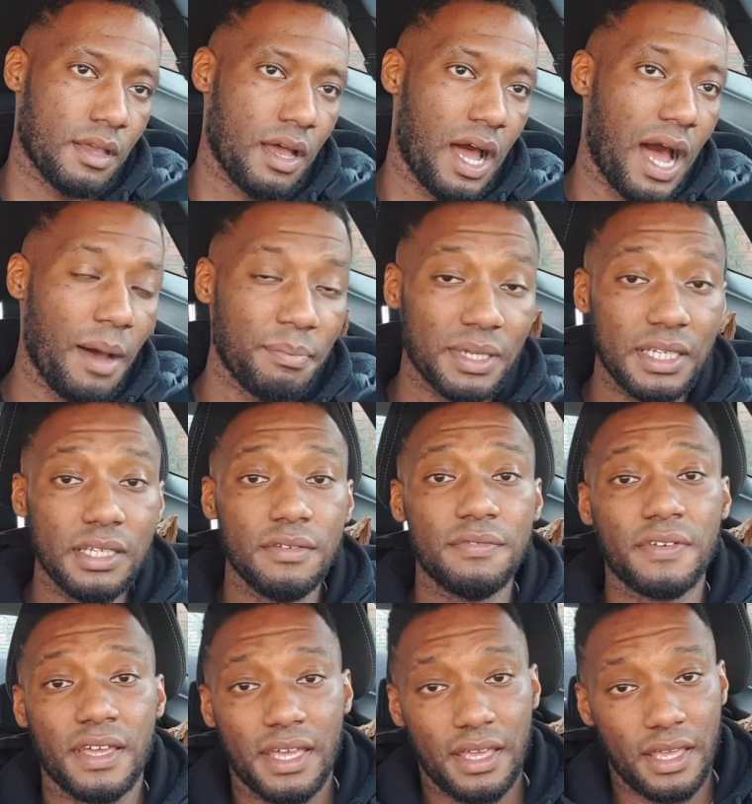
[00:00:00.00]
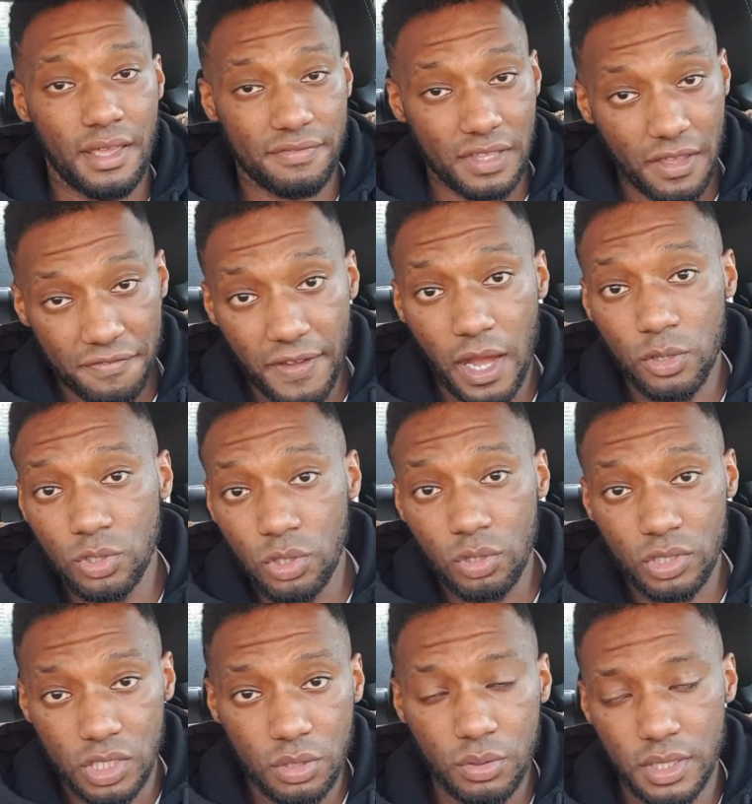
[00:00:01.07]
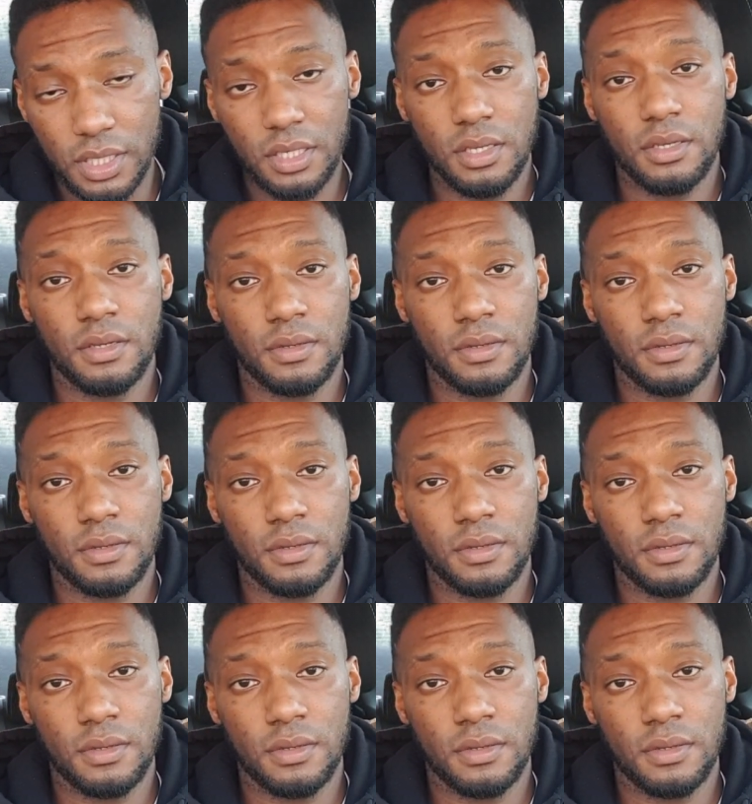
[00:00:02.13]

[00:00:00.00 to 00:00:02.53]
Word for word: I believe if they're found not guilty,